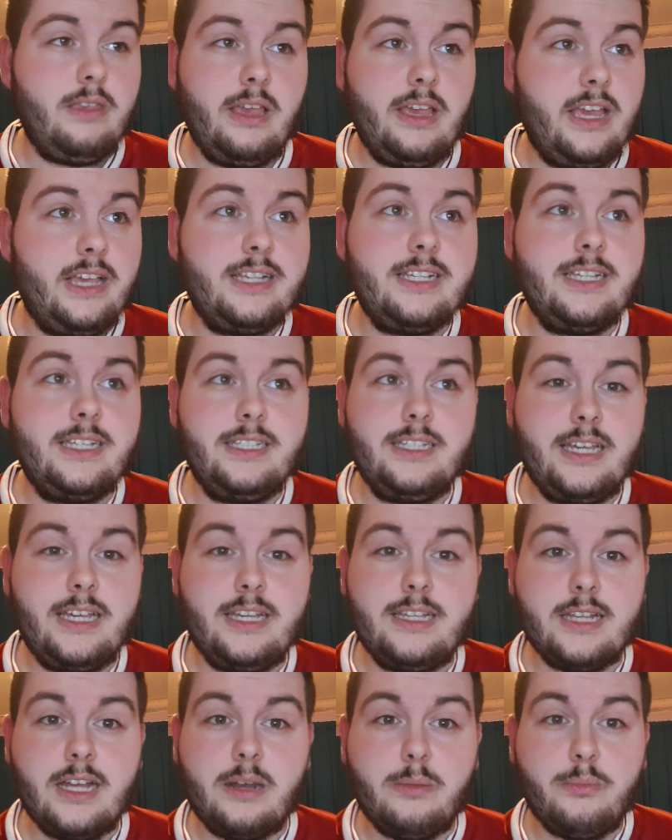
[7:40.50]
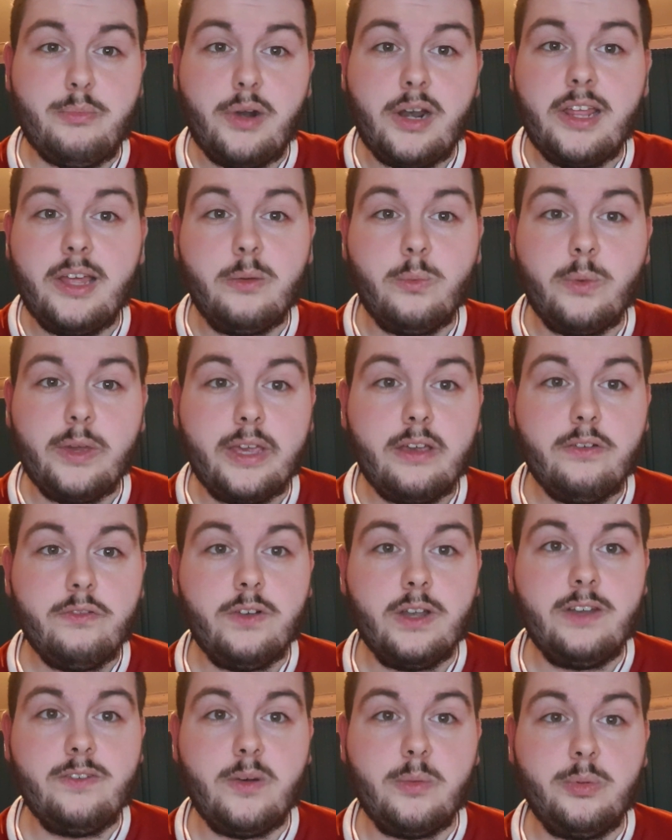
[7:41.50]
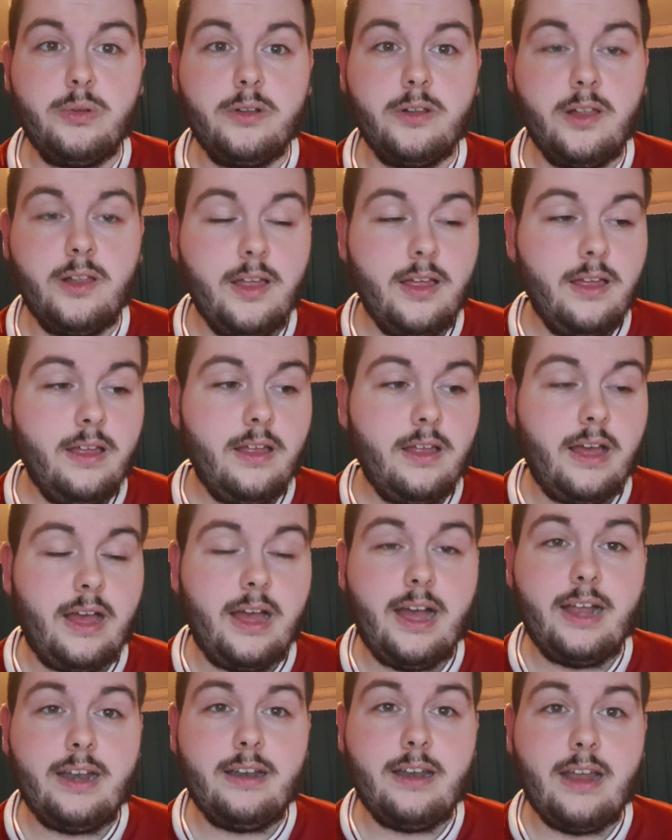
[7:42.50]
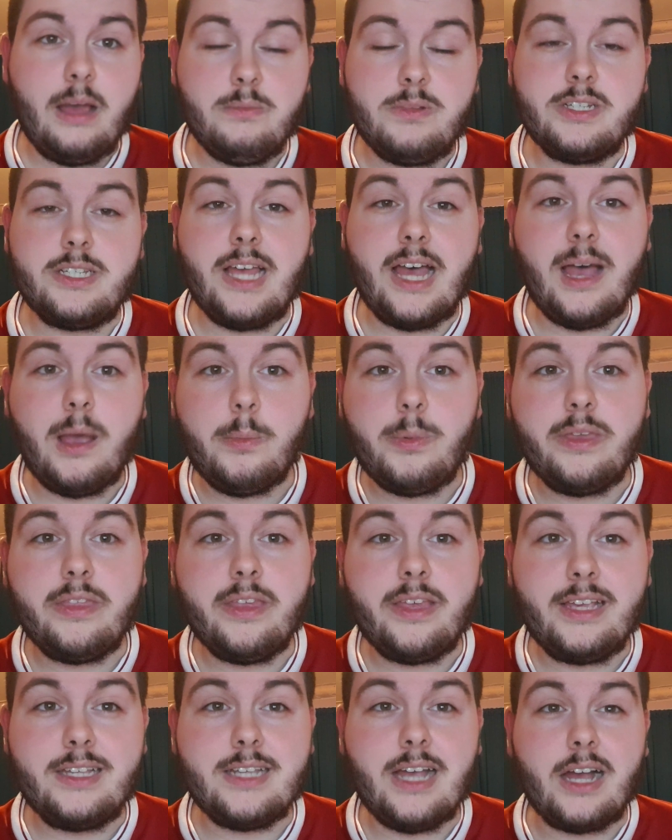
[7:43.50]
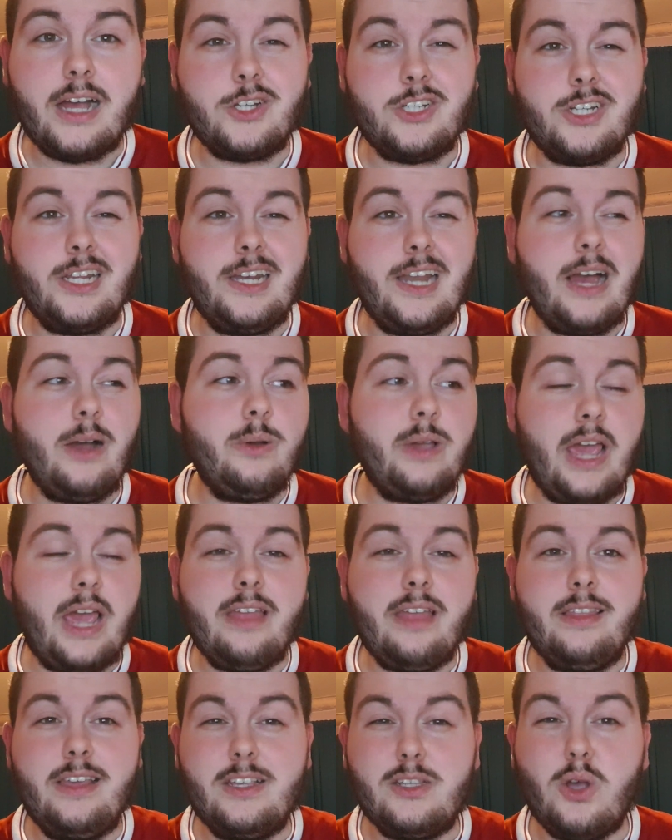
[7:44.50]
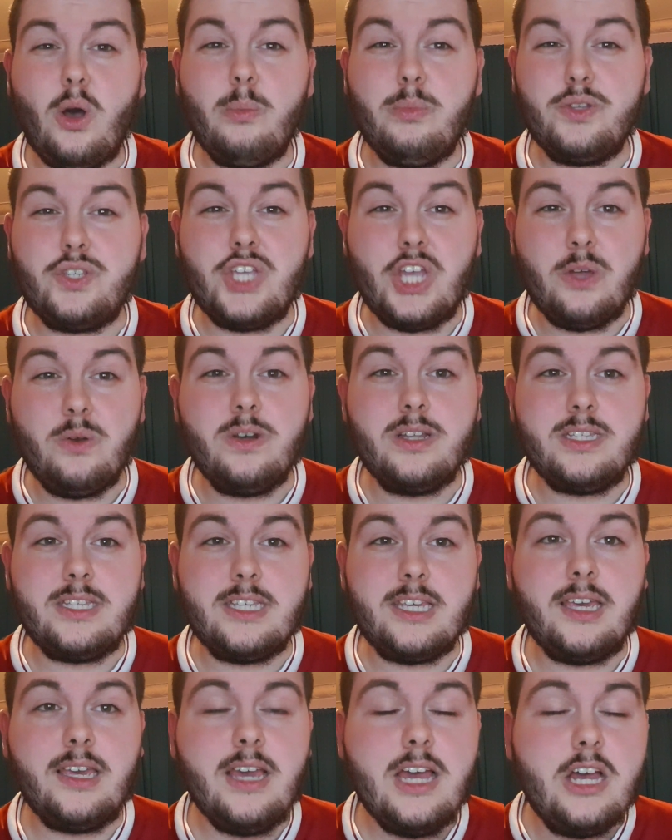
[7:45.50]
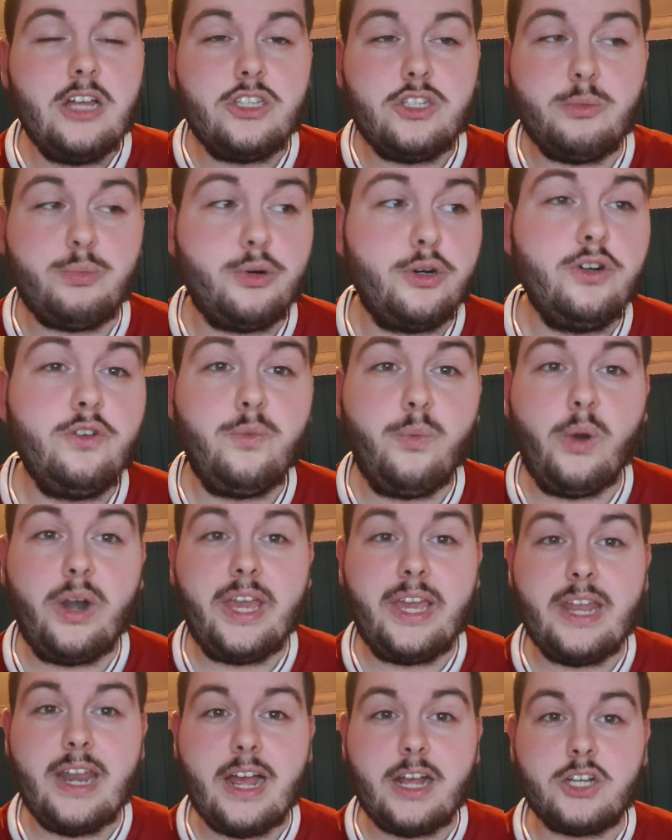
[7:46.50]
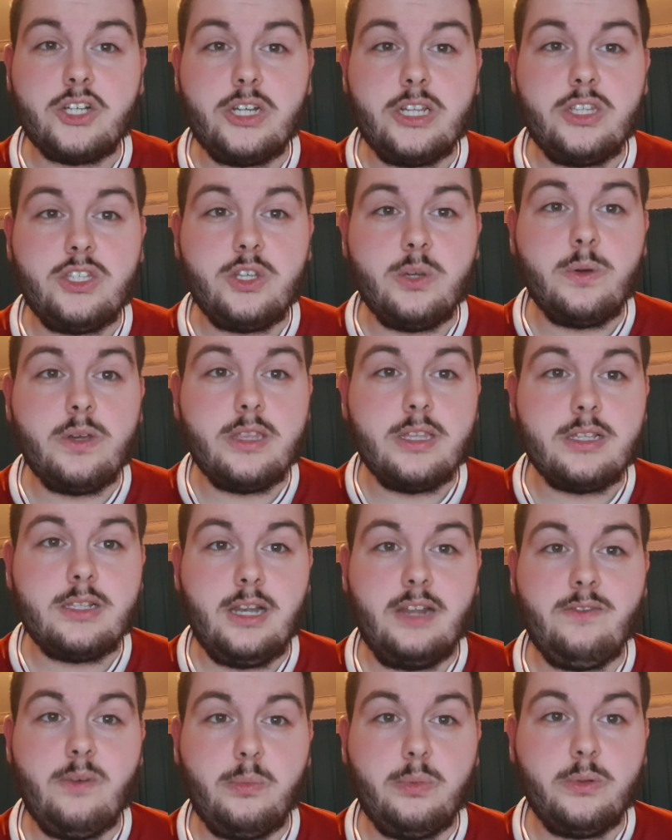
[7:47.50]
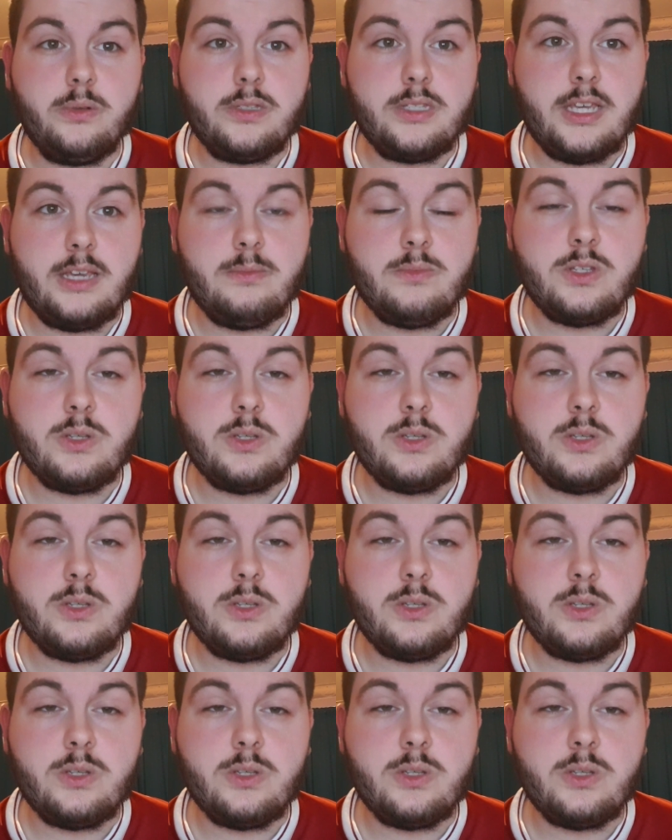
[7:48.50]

He's had a brilliant week for Liverpool, and I'm just happy that he's actually now getting his opportunity to prove what he can actually do in this Liverpool team.